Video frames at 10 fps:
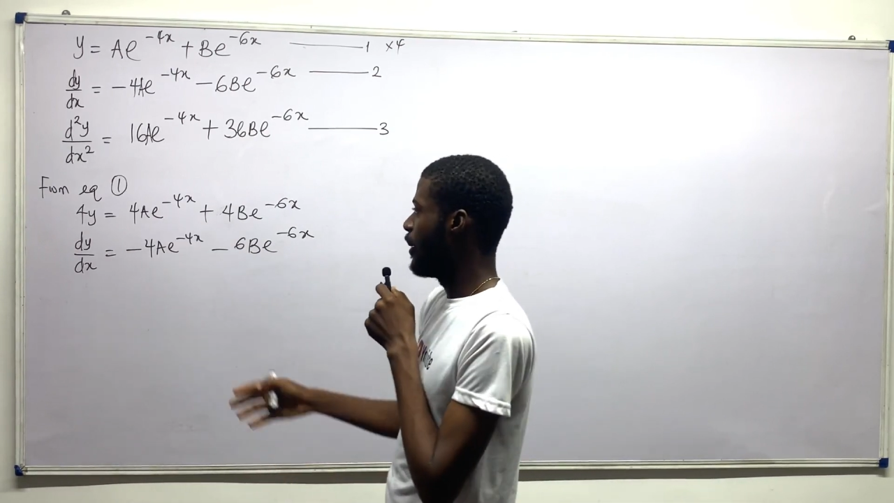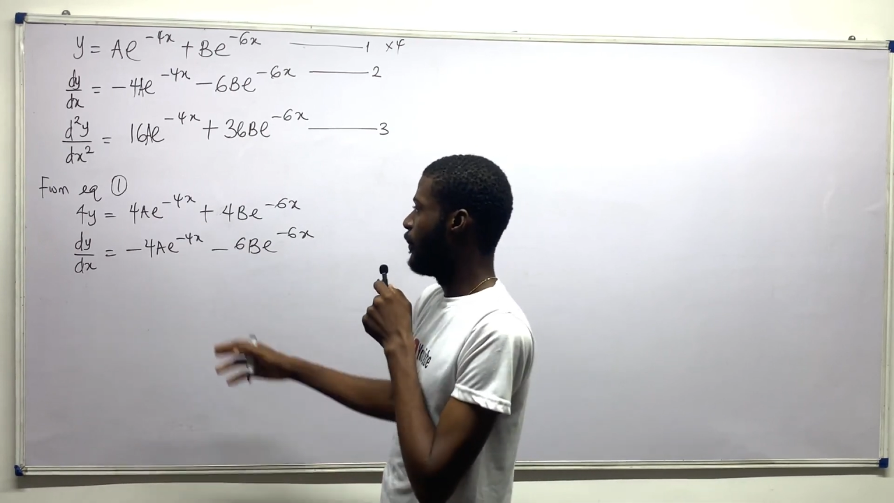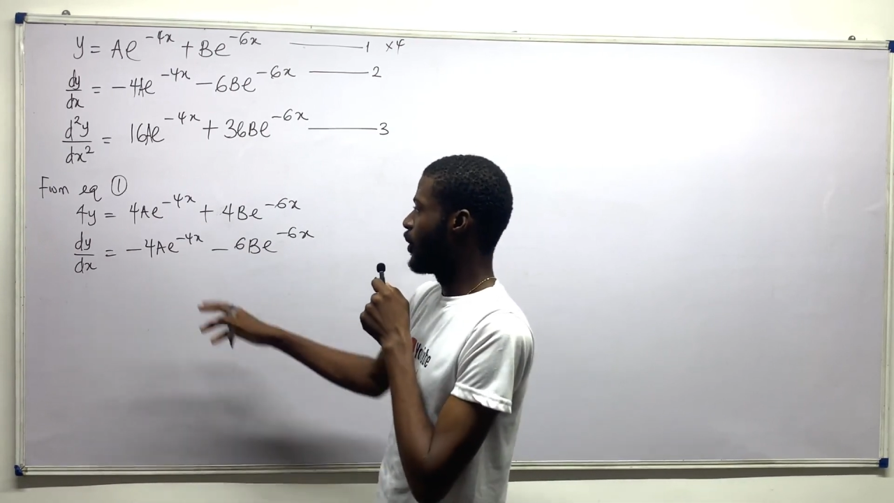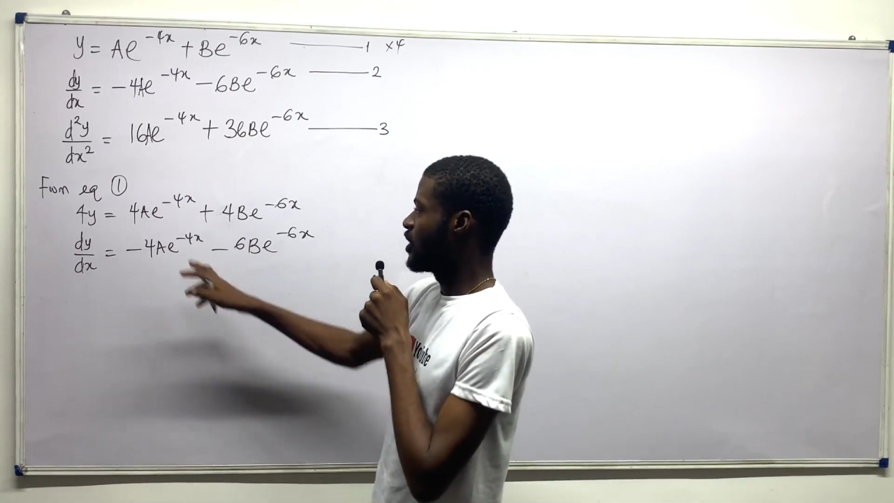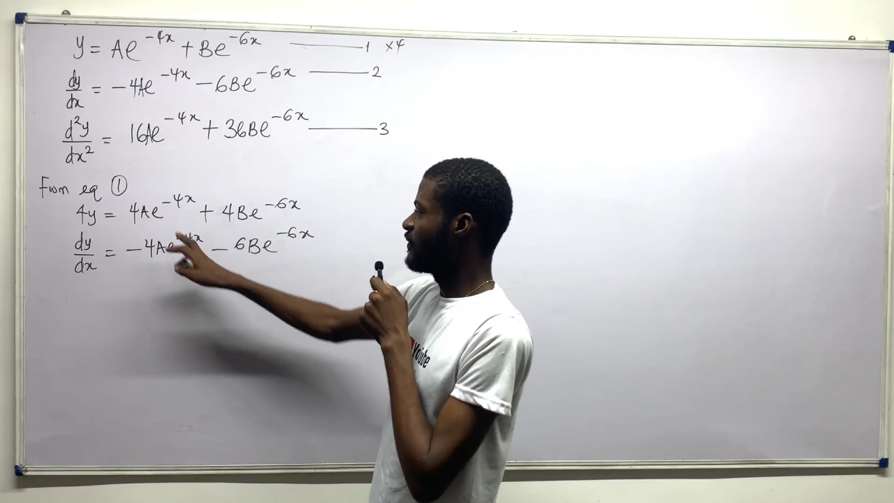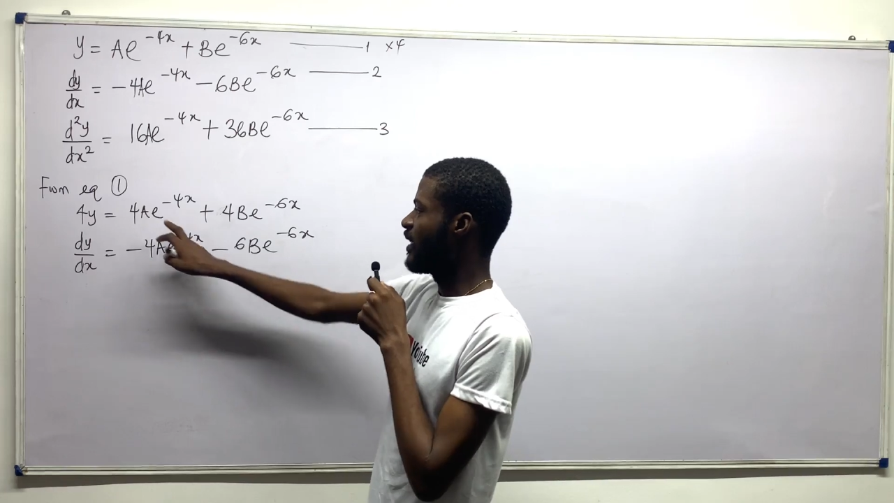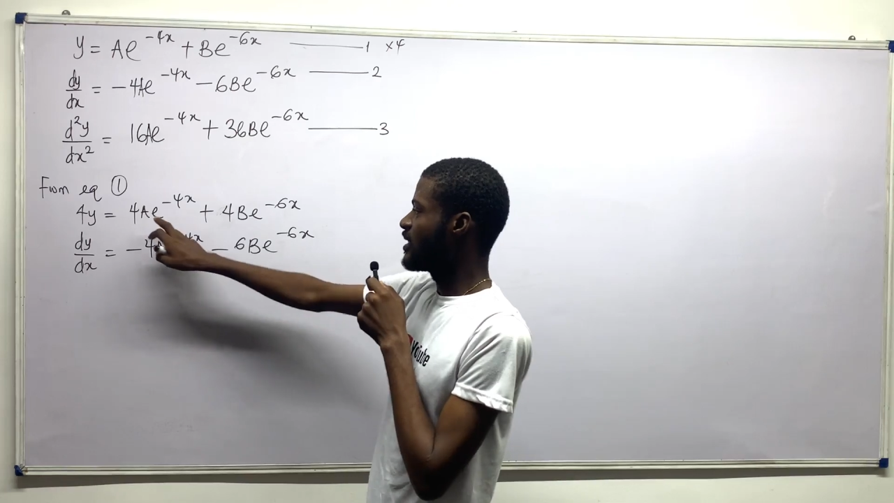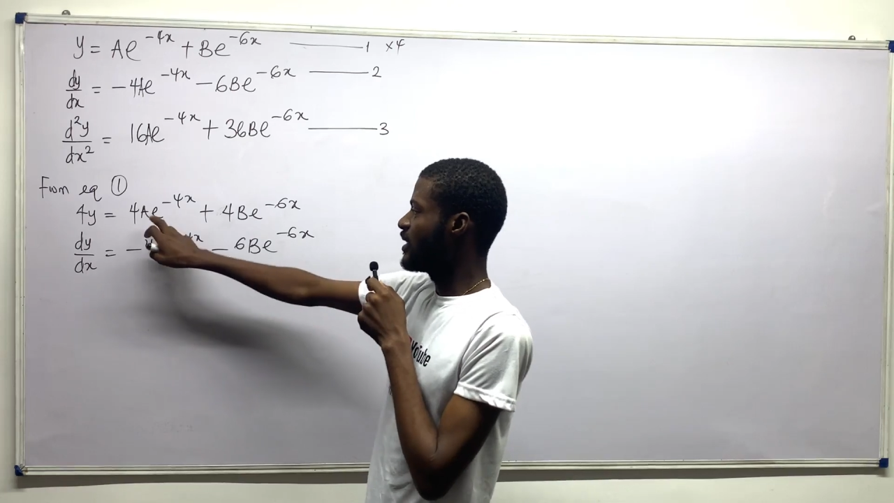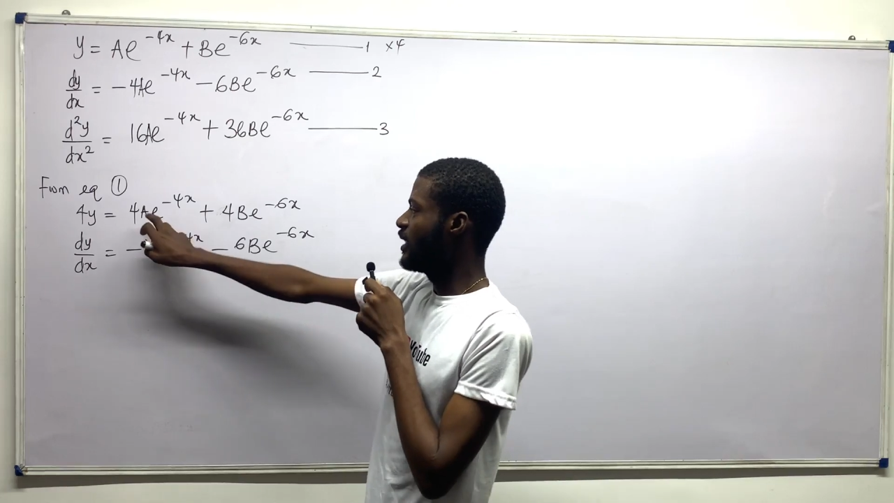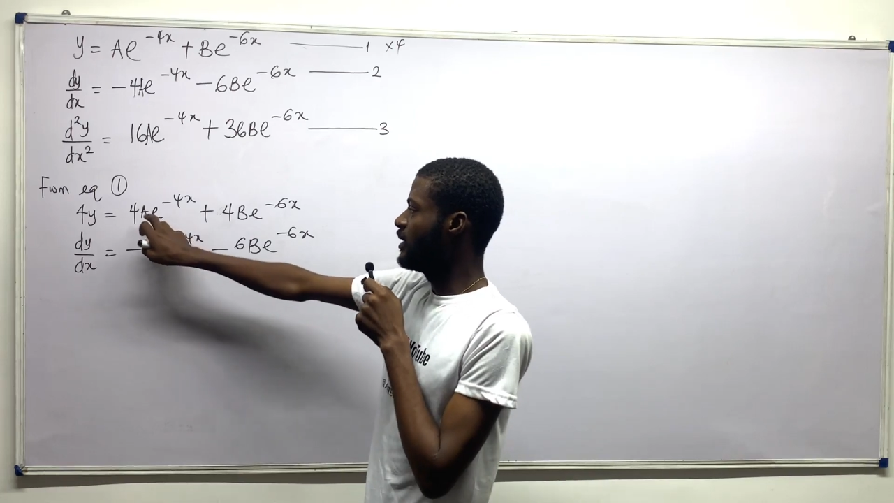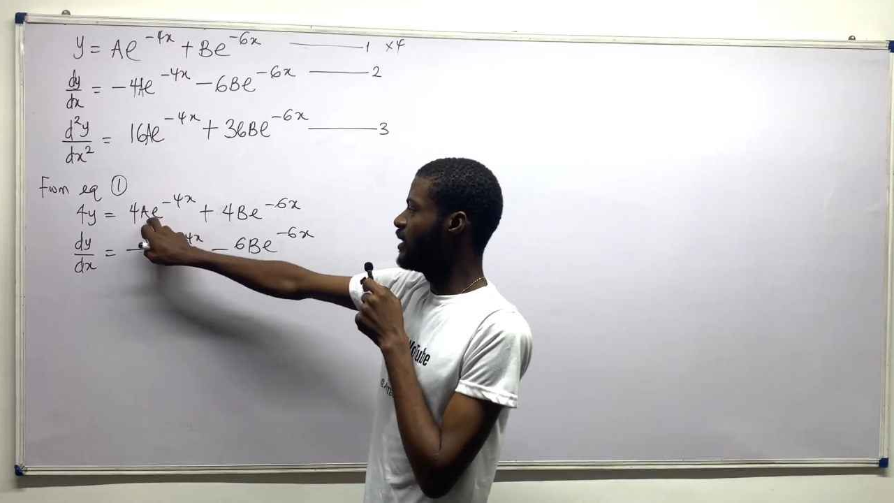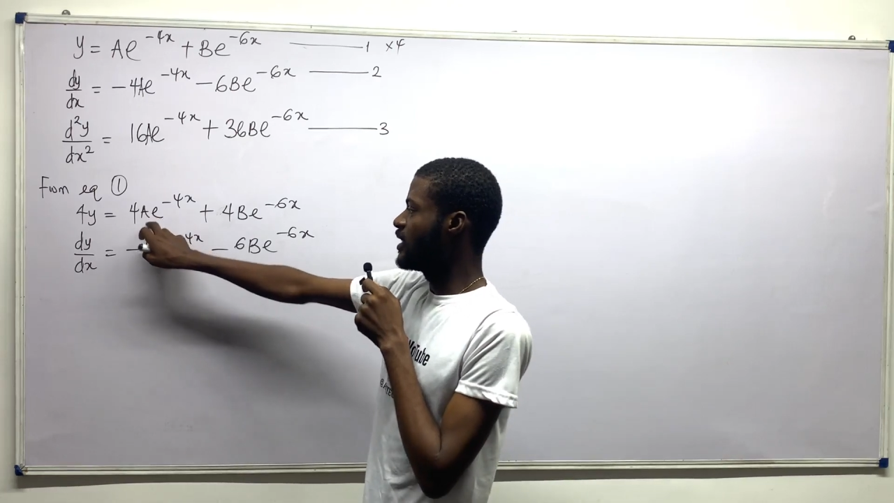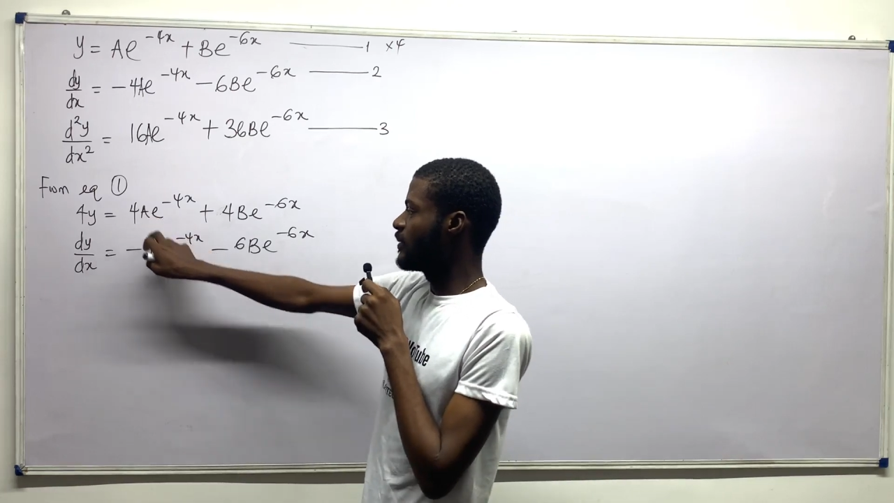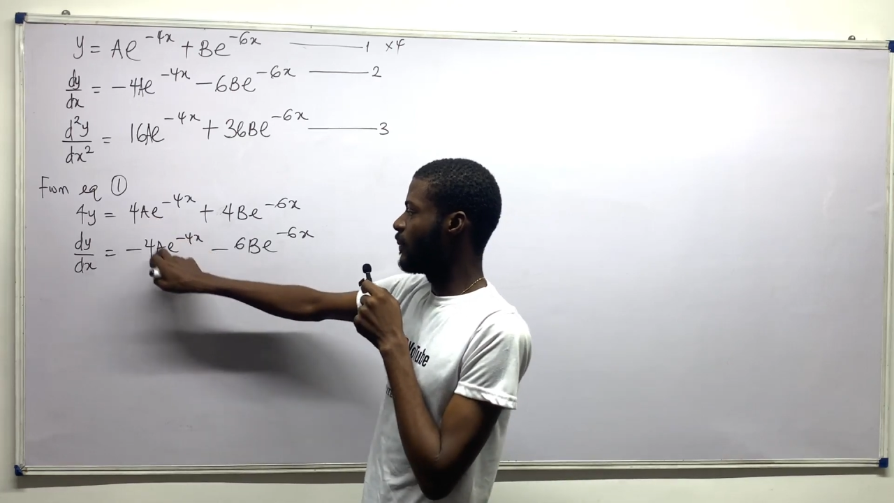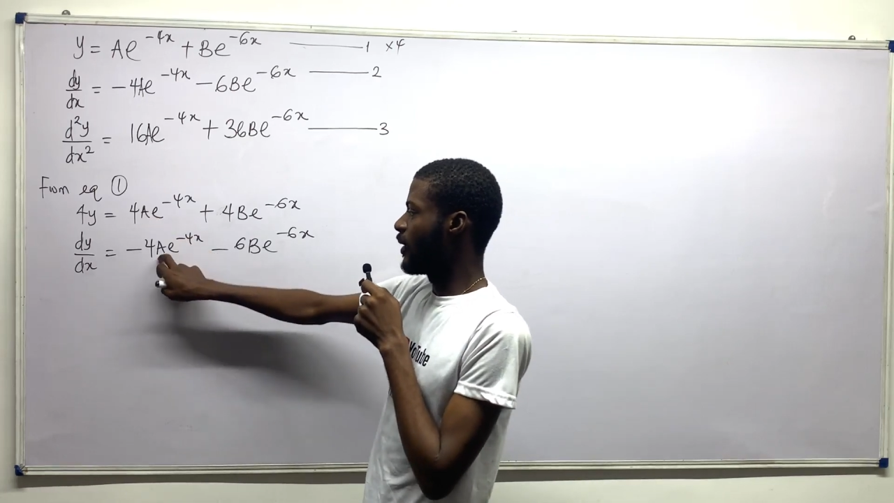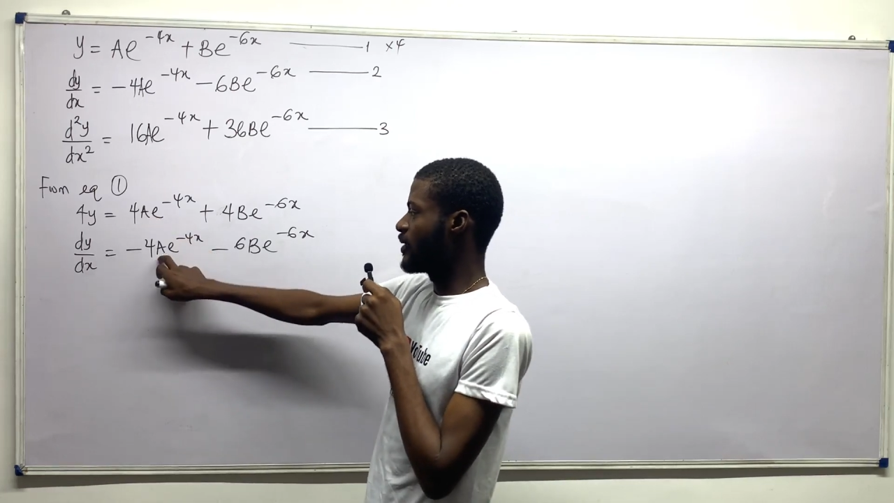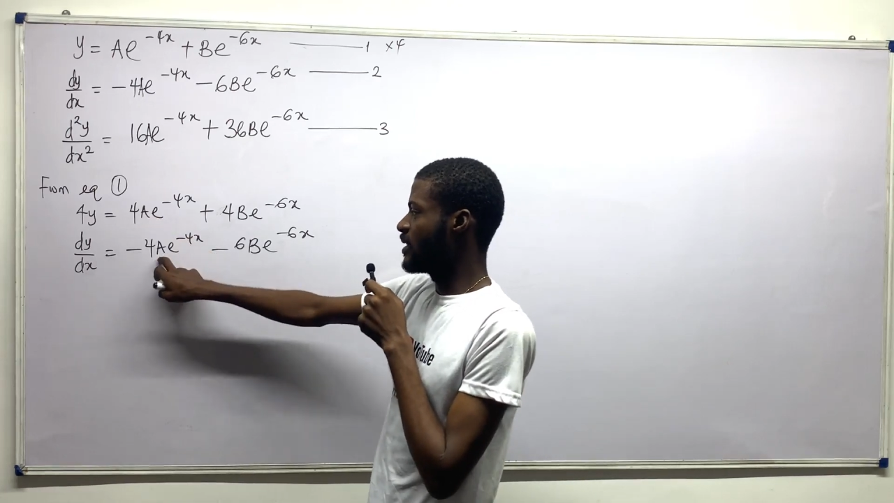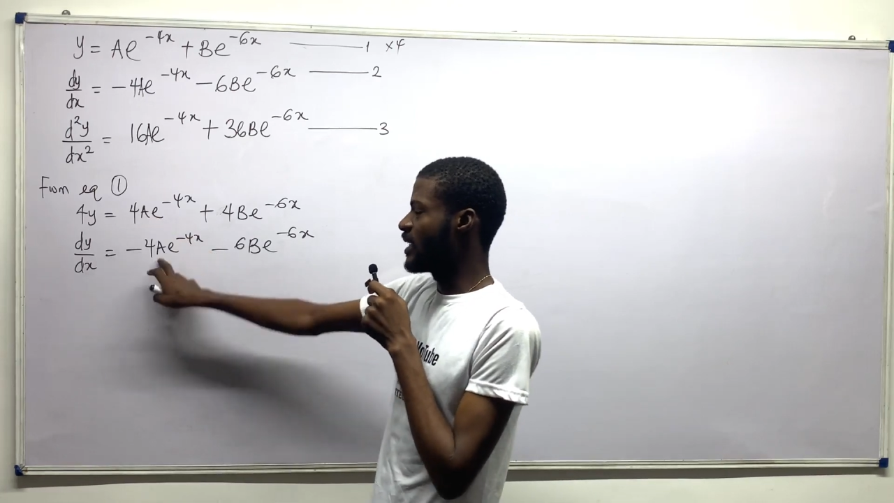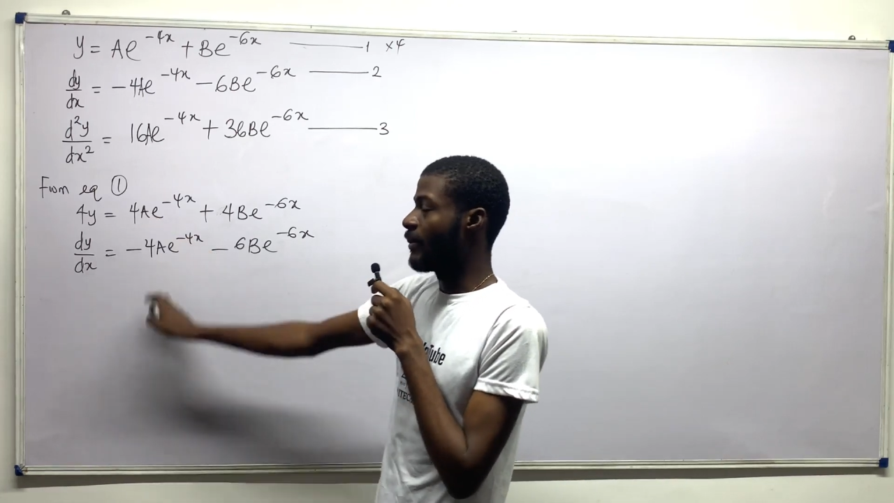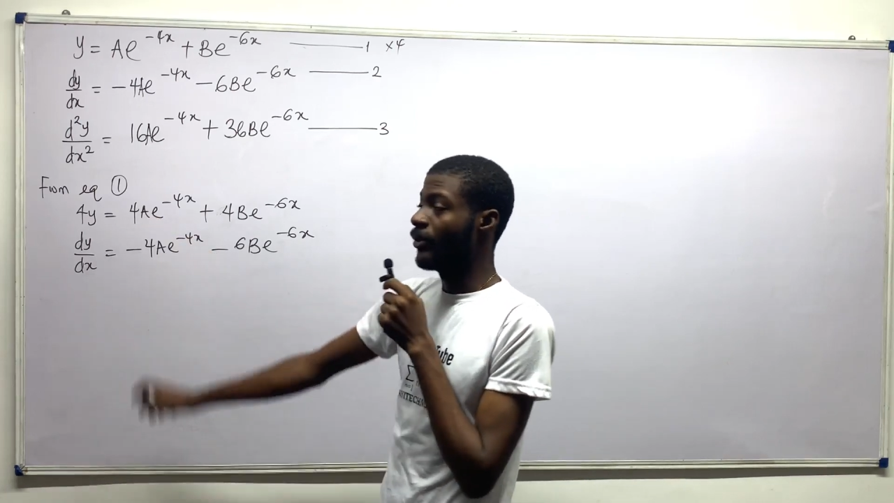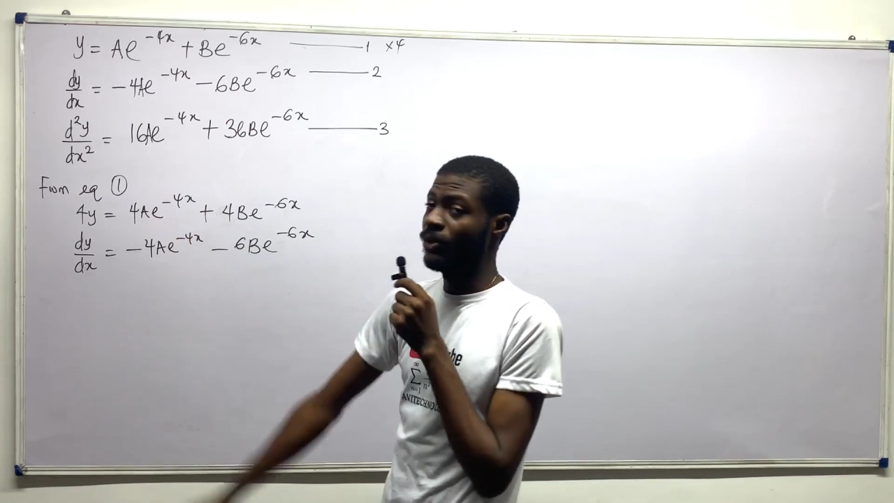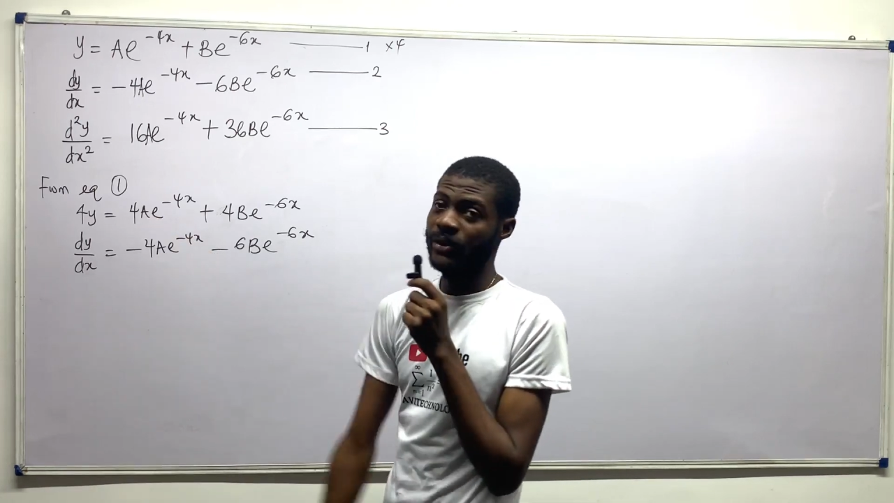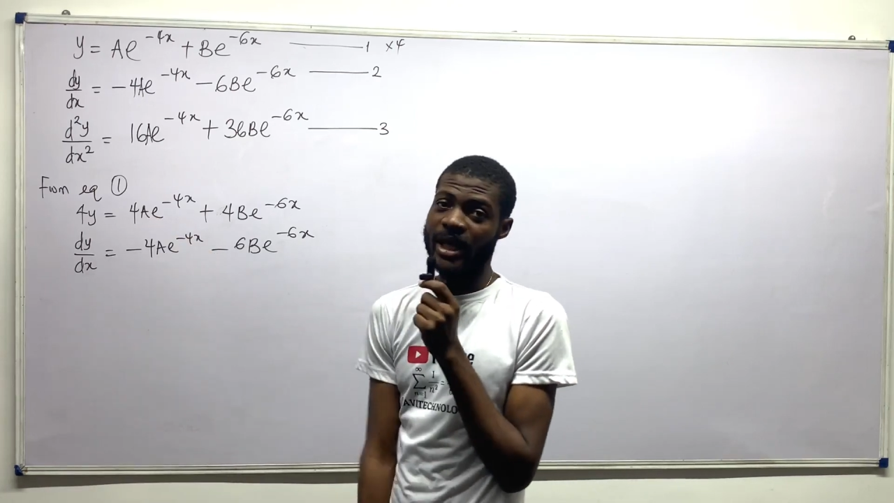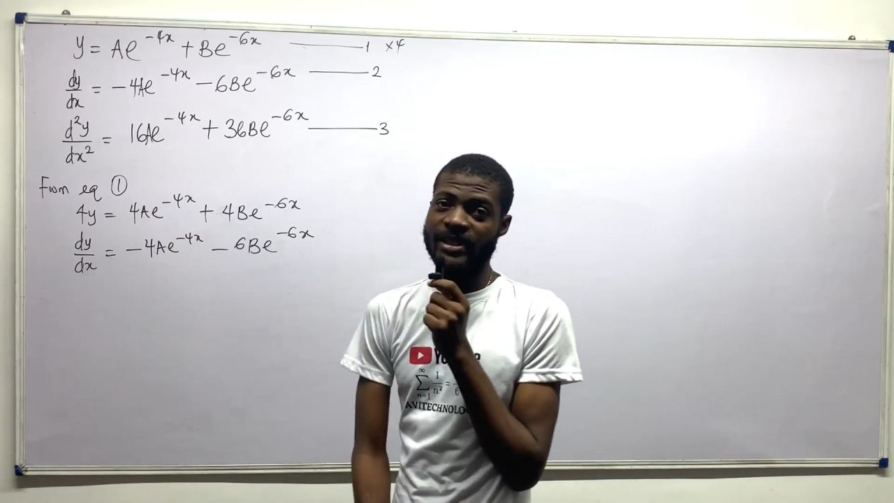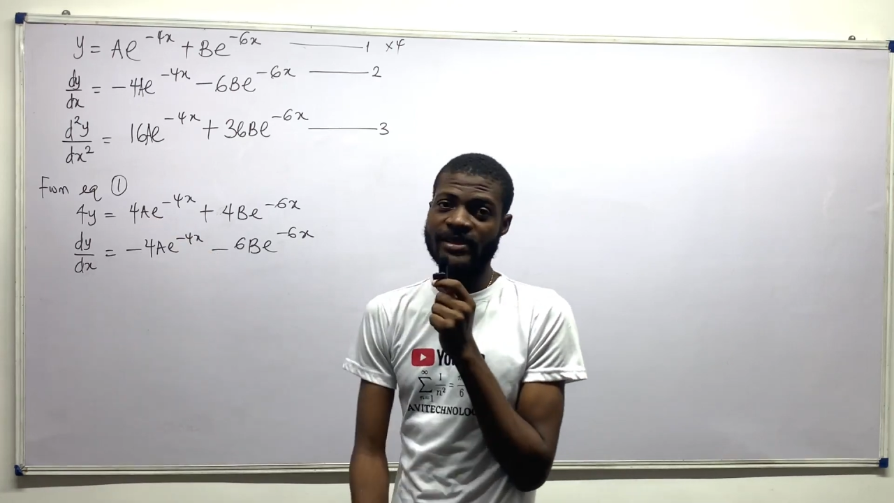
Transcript: Because if I say this plus this, I'm going to get